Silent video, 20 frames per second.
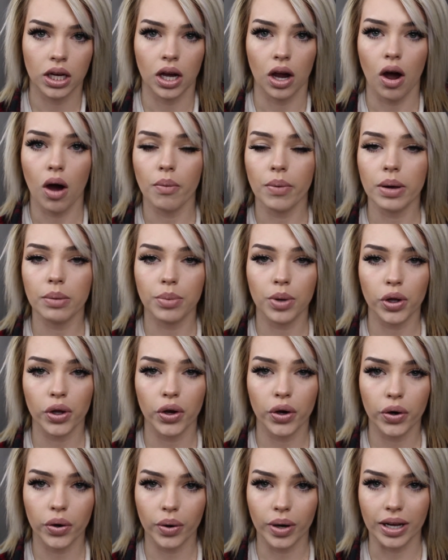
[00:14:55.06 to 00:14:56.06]
comment
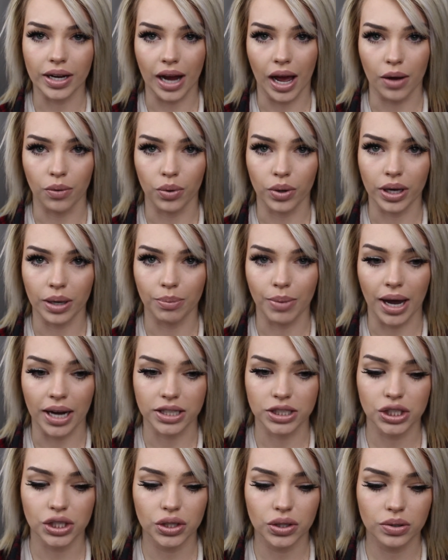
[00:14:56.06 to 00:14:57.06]
below and I will get
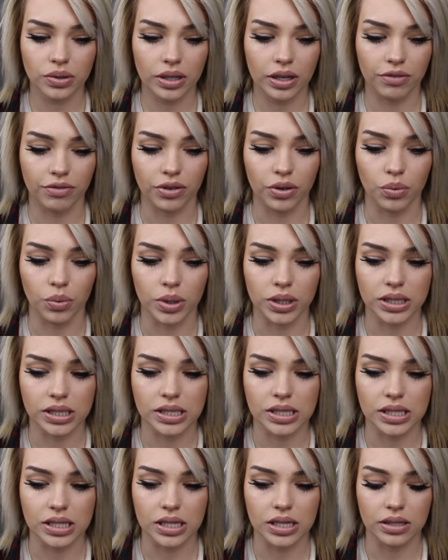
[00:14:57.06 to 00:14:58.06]
back to you. If you want to
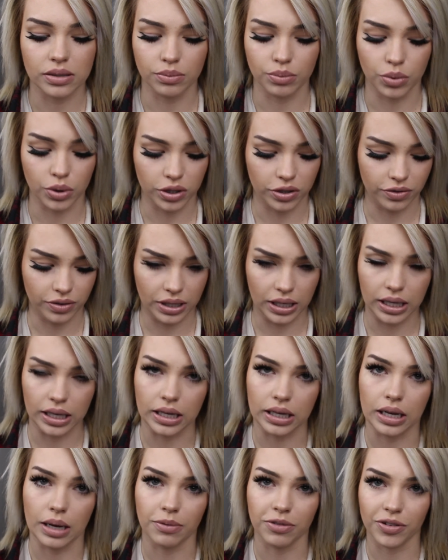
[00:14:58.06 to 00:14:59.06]
see more of an
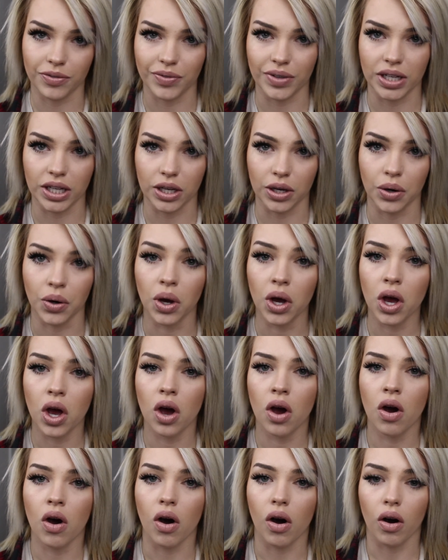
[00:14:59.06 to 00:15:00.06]
in-depth video
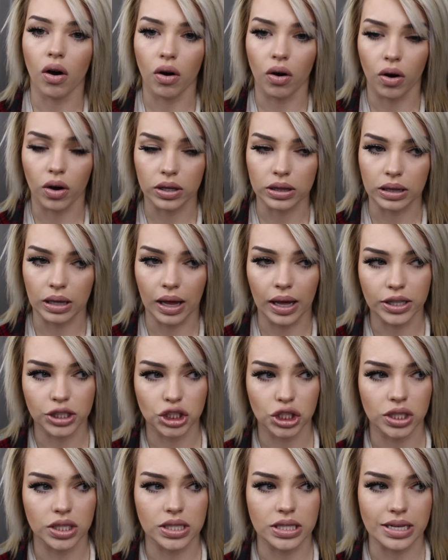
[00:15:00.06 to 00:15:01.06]
on
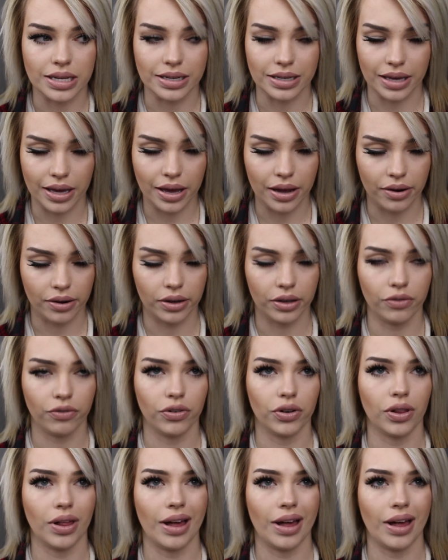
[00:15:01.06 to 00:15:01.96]
lashes and caring for